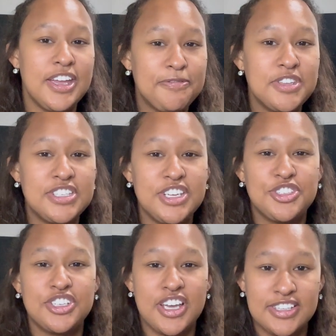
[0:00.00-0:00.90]
If the
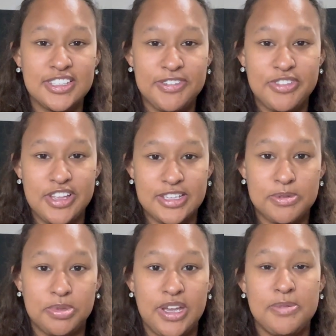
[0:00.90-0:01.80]
teacher does leave the
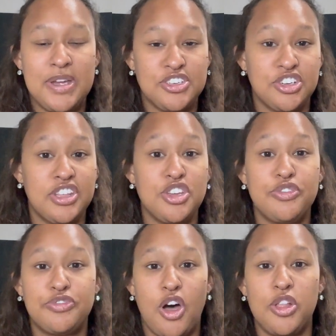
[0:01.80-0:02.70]
lesson plan, make sure that you
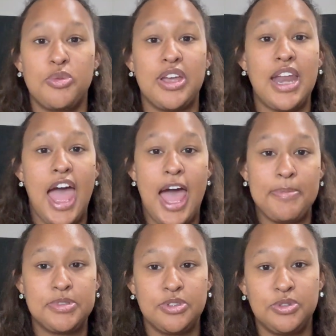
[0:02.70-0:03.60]
follow it
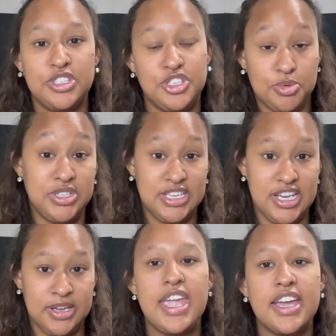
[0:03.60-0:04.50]
absolutely to a
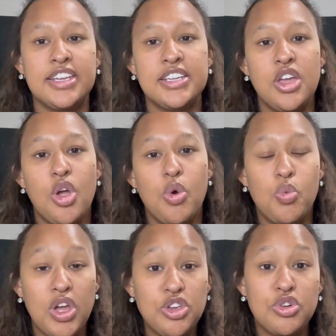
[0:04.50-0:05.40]
T. And
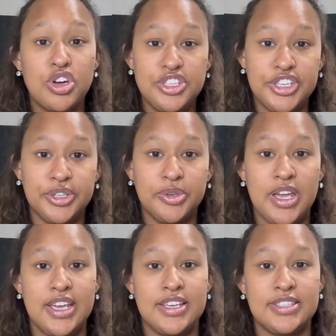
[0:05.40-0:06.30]
what you could do
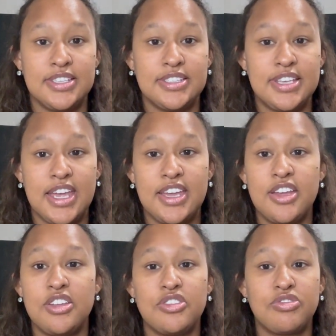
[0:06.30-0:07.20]
is
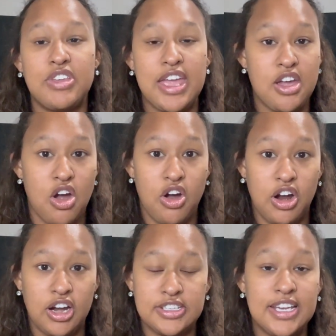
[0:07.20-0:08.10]
say
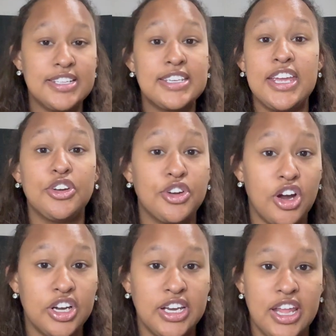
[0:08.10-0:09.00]
it's
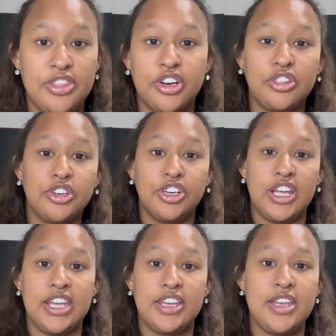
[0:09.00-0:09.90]
kindergarten and they're
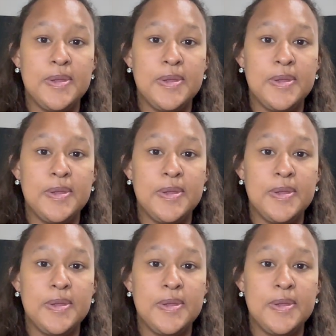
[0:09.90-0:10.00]
learning